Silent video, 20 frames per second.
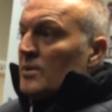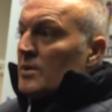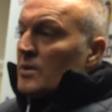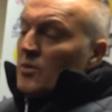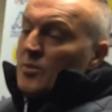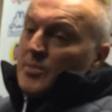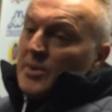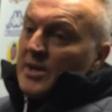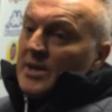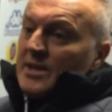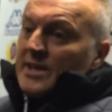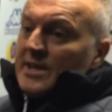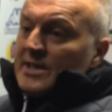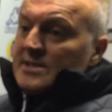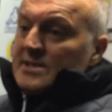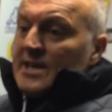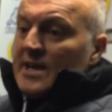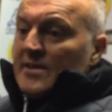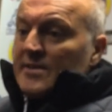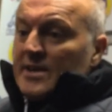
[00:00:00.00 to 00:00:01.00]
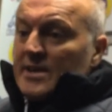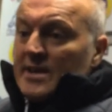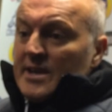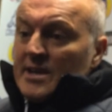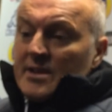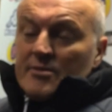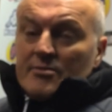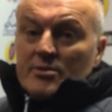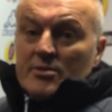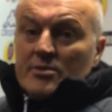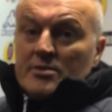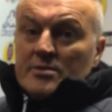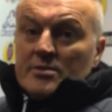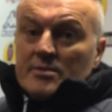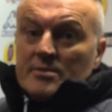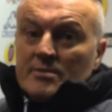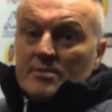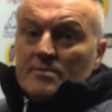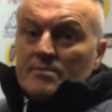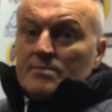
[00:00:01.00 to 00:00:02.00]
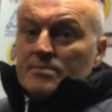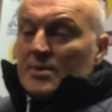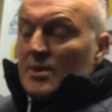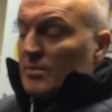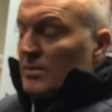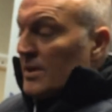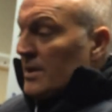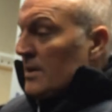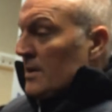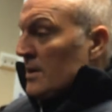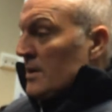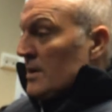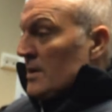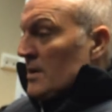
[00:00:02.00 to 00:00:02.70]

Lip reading: You know, we beat Leeds down here at Ellen Road, probably,